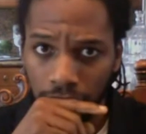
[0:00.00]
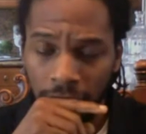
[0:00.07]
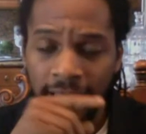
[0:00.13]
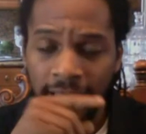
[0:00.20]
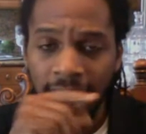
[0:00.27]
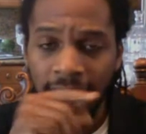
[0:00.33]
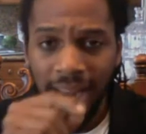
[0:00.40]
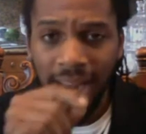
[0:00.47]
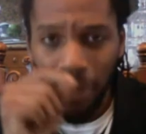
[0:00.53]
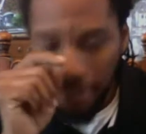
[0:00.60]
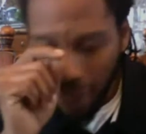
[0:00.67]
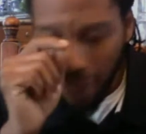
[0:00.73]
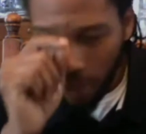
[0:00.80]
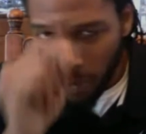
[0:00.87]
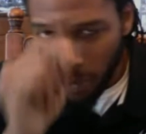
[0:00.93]
And I want to
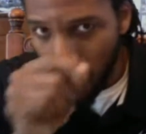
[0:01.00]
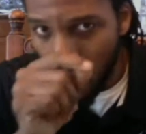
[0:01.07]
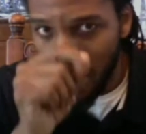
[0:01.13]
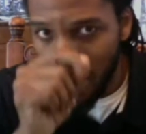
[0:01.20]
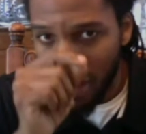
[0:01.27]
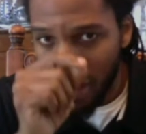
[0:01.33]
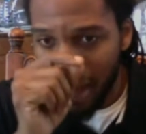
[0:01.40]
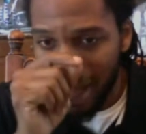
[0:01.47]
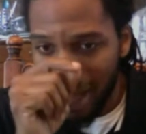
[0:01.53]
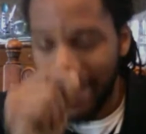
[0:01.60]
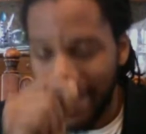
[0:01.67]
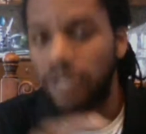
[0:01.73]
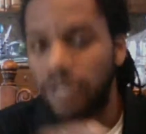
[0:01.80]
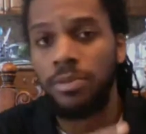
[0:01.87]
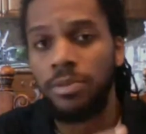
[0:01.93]
make one more
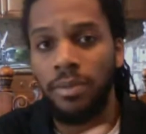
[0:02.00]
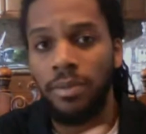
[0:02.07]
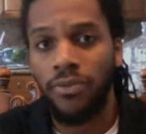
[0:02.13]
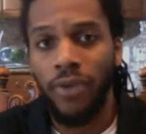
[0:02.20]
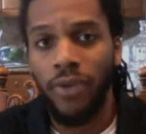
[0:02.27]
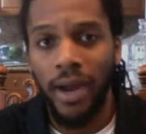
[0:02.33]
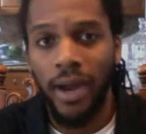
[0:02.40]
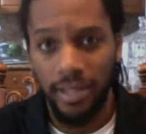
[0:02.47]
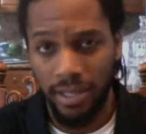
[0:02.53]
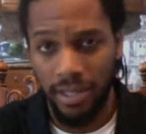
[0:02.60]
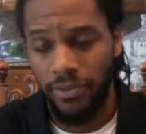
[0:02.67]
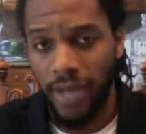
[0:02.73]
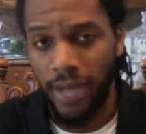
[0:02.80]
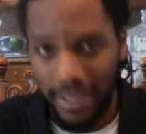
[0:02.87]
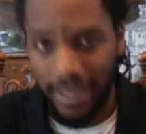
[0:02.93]
announcement before I leave you
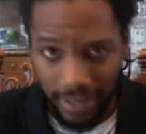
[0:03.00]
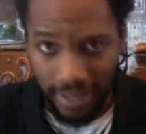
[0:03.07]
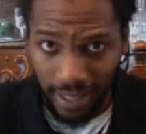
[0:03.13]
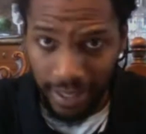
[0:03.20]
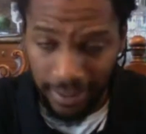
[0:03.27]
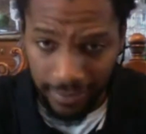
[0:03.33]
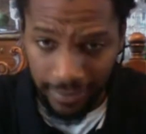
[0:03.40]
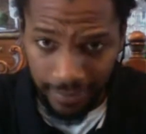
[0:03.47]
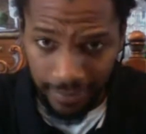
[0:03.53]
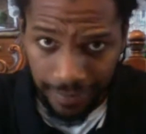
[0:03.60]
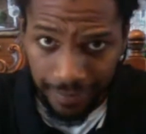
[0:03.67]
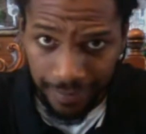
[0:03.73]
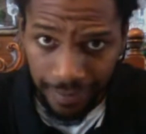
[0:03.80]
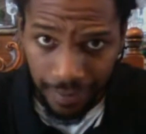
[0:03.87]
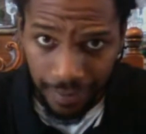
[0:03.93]
guys today.
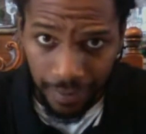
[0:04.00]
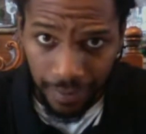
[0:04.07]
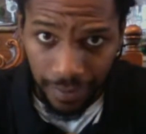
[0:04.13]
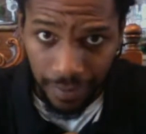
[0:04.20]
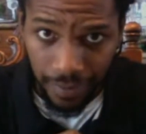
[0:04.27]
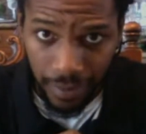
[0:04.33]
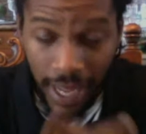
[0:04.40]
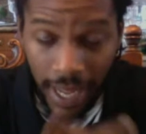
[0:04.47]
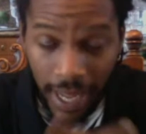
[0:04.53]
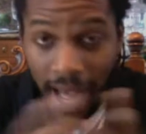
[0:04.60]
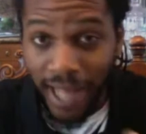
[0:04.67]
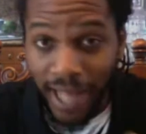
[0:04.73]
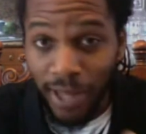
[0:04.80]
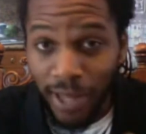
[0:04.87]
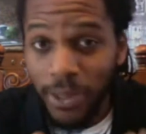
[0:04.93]

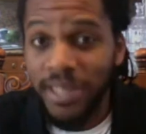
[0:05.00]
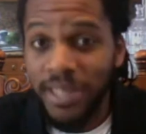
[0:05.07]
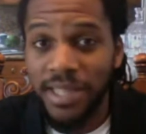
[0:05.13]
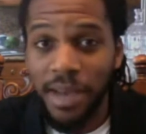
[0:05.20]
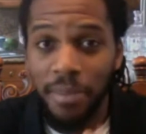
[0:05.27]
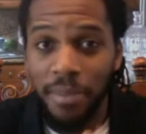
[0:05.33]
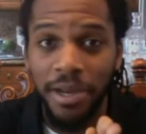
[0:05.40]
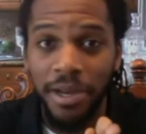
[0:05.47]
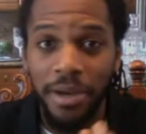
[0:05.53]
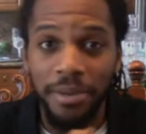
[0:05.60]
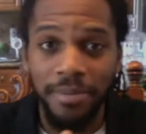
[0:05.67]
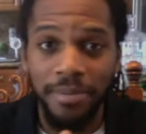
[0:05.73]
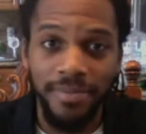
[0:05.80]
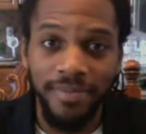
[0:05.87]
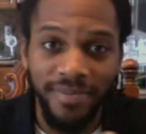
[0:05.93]
Halloween is coming up,
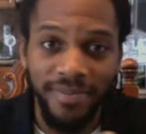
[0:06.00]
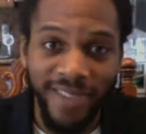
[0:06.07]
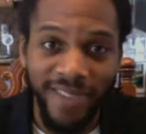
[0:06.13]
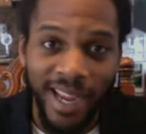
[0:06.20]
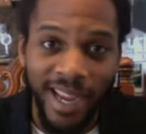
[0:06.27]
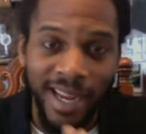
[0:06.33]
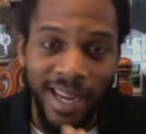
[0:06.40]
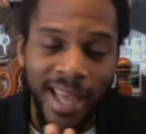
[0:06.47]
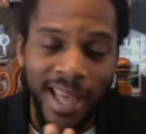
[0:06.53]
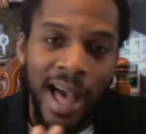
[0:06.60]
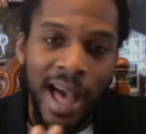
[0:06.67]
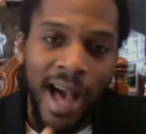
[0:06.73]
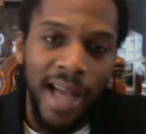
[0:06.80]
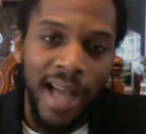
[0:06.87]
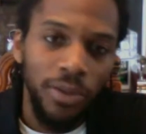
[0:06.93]
right?
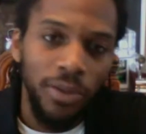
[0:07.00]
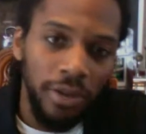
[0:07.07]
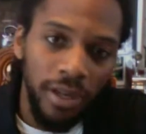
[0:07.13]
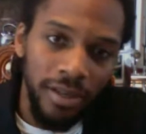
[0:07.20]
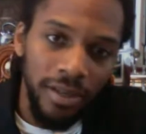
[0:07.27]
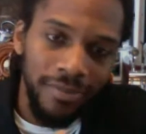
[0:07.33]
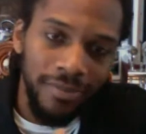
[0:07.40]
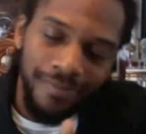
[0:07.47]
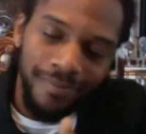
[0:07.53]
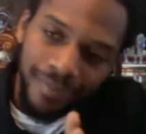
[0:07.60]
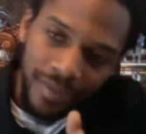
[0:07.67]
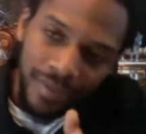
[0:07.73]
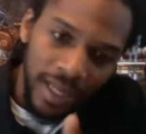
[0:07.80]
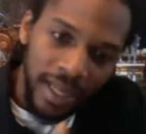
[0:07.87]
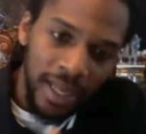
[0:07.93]
Halloween,
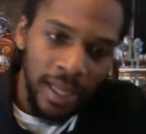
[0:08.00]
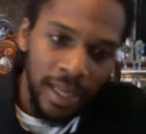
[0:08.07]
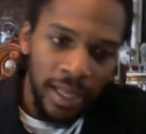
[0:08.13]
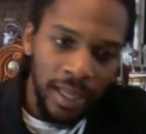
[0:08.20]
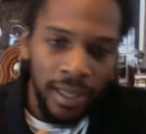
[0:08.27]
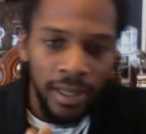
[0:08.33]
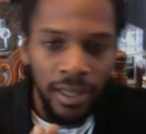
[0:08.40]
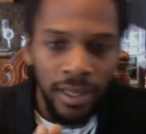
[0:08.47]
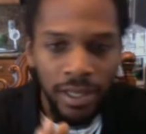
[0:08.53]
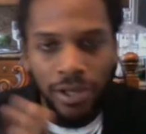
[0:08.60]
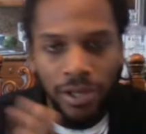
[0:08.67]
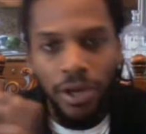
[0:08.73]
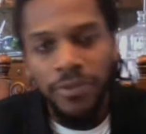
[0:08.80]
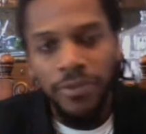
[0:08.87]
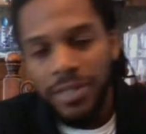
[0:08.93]
you
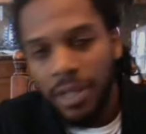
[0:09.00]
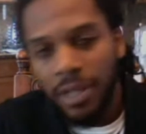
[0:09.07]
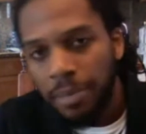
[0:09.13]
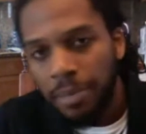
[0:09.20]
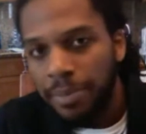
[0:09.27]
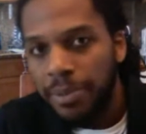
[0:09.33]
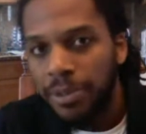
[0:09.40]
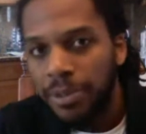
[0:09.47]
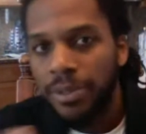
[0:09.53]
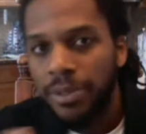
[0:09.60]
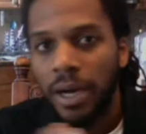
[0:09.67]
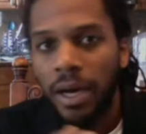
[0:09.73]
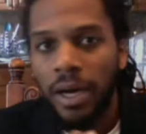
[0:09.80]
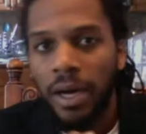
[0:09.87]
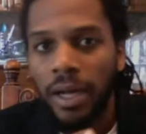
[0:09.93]
know, for some
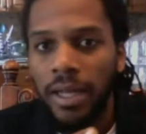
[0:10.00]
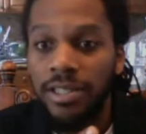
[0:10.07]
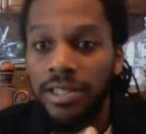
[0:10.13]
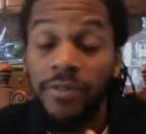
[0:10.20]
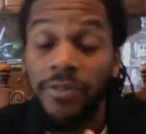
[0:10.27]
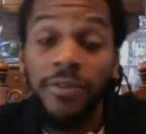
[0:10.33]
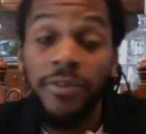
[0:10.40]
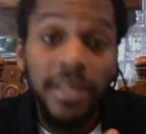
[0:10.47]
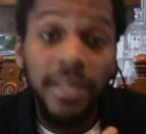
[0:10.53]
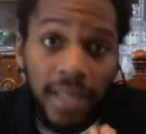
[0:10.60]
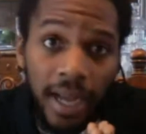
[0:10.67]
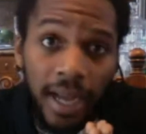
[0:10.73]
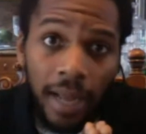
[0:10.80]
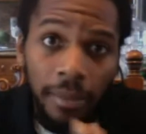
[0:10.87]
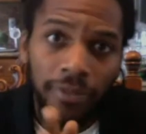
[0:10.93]
people is a fun
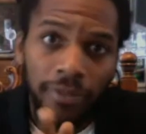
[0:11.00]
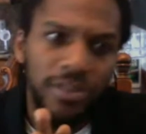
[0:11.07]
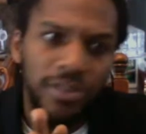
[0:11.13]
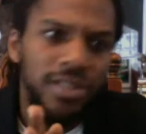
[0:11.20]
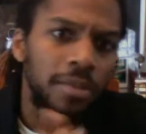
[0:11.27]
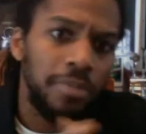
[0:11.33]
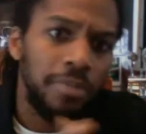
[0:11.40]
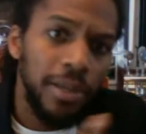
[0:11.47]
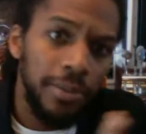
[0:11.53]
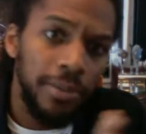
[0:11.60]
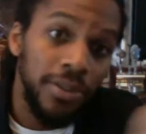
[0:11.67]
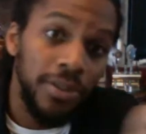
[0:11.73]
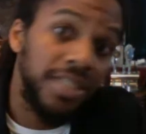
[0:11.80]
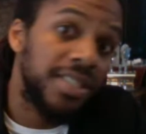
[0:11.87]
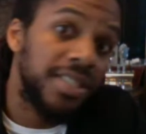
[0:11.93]
time, and for some people
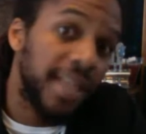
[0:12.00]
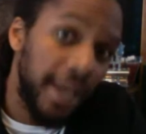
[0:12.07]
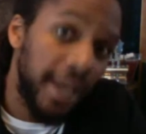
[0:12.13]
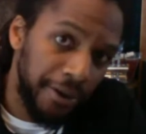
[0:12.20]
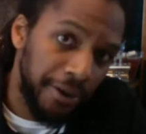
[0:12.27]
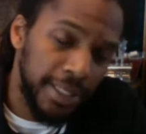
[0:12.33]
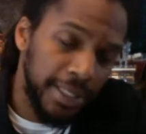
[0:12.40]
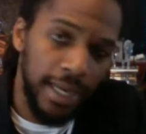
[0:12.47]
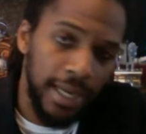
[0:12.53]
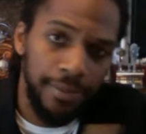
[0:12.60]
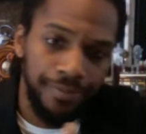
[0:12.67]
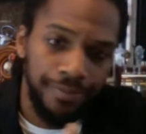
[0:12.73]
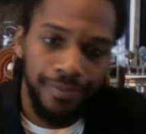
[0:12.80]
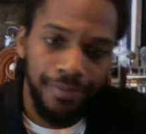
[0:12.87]
is a scary time.